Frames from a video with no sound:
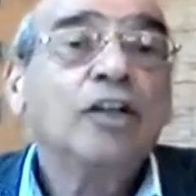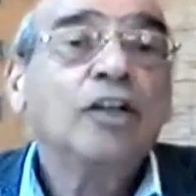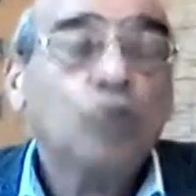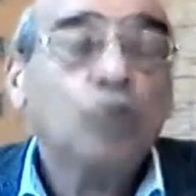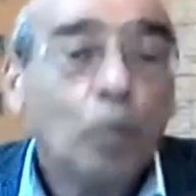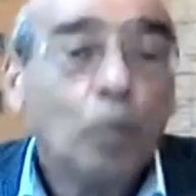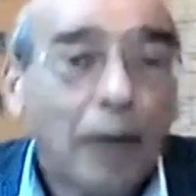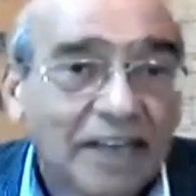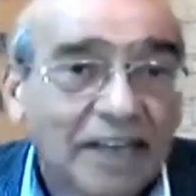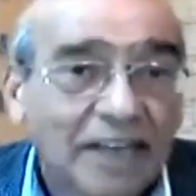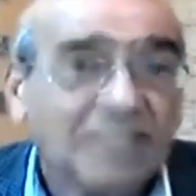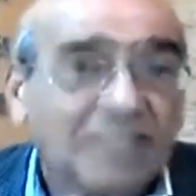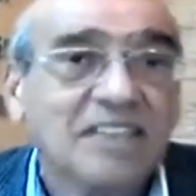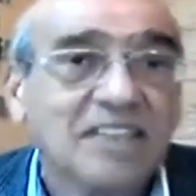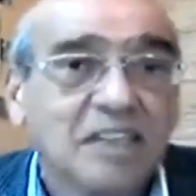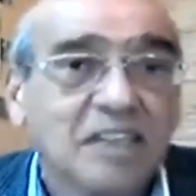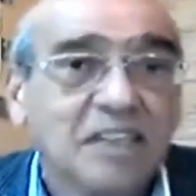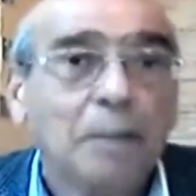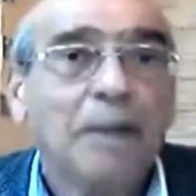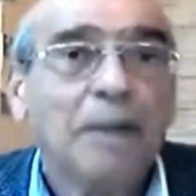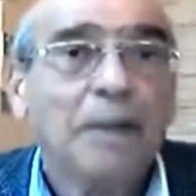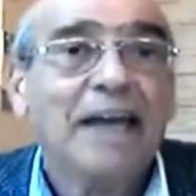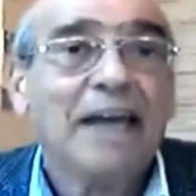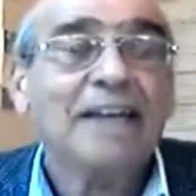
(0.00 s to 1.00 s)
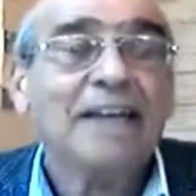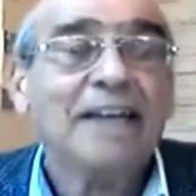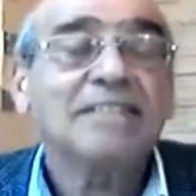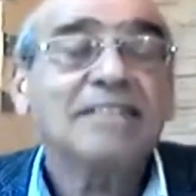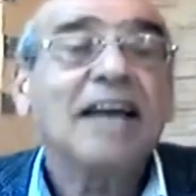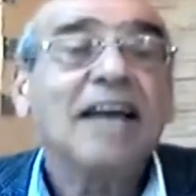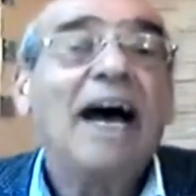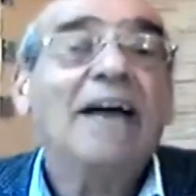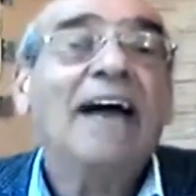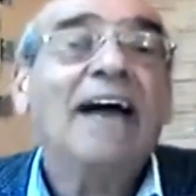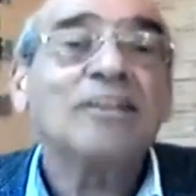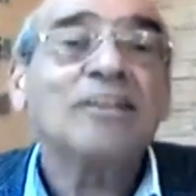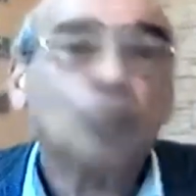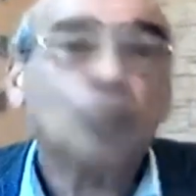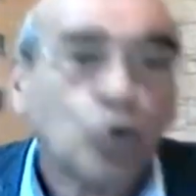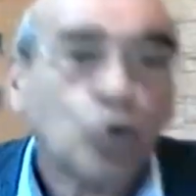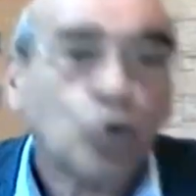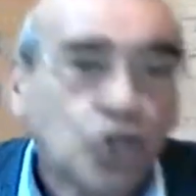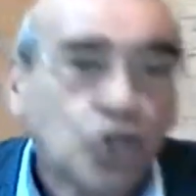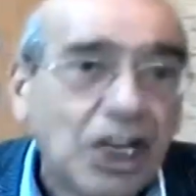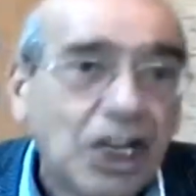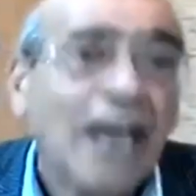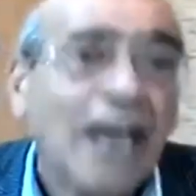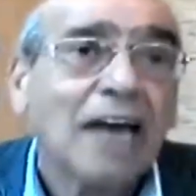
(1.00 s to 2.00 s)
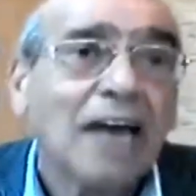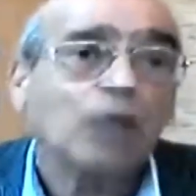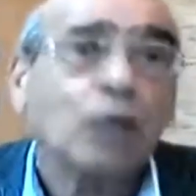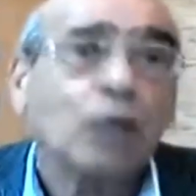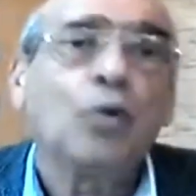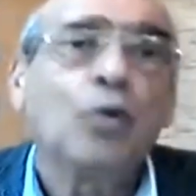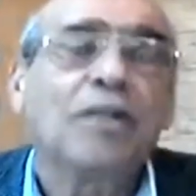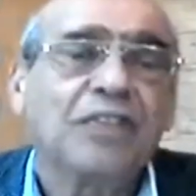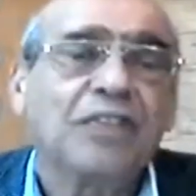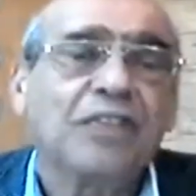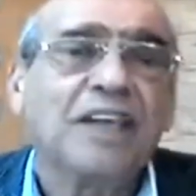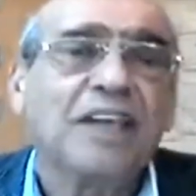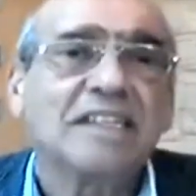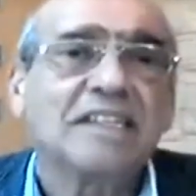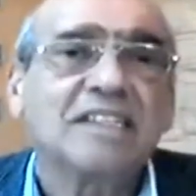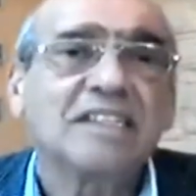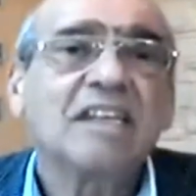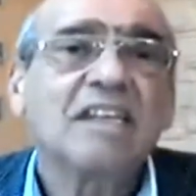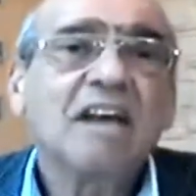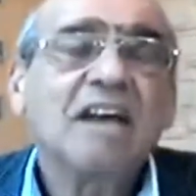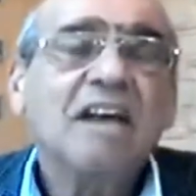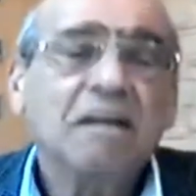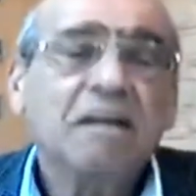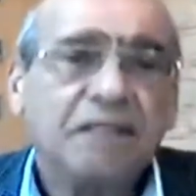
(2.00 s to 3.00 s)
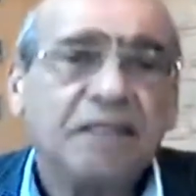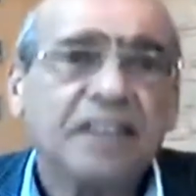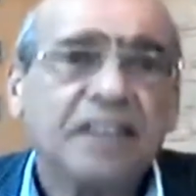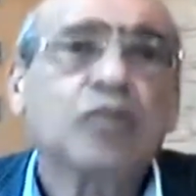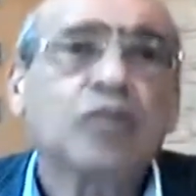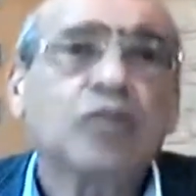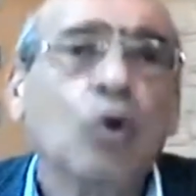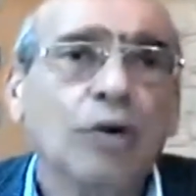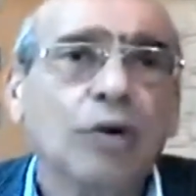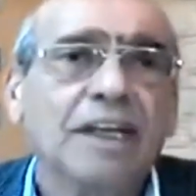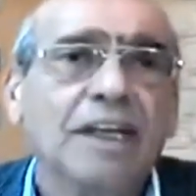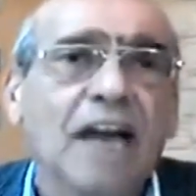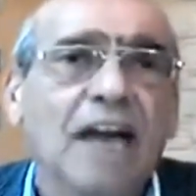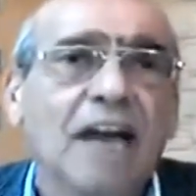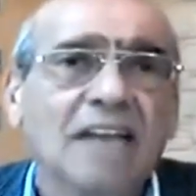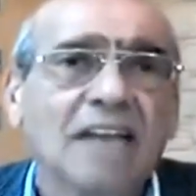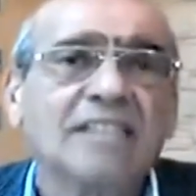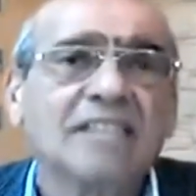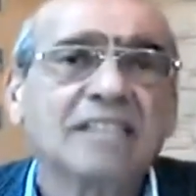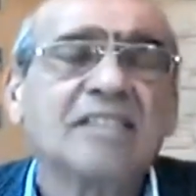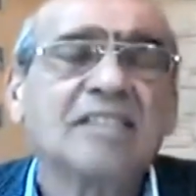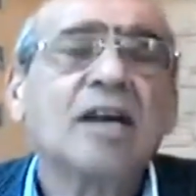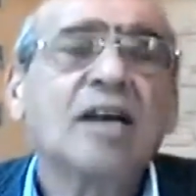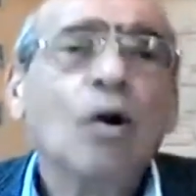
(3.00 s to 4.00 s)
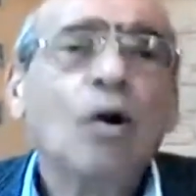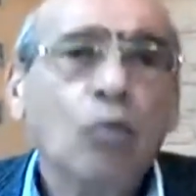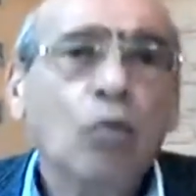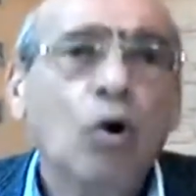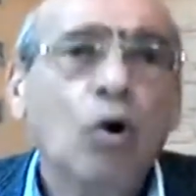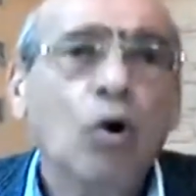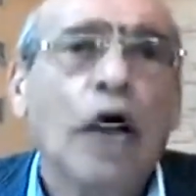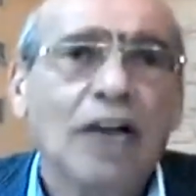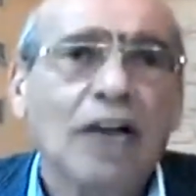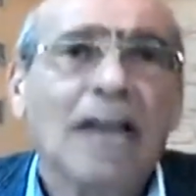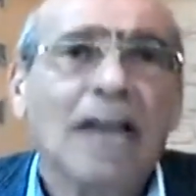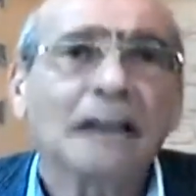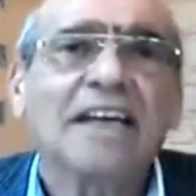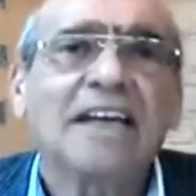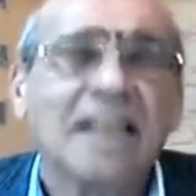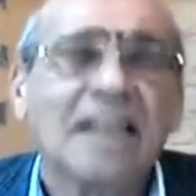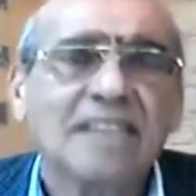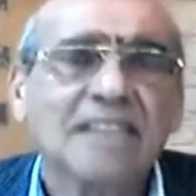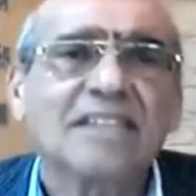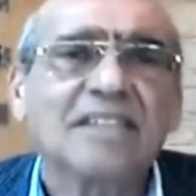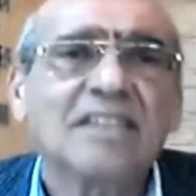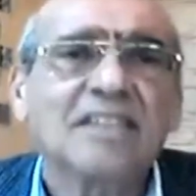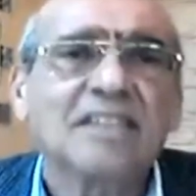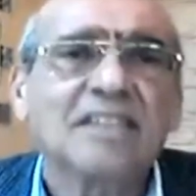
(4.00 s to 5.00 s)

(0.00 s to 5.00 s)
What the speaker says: to participate and to share with this victorious war against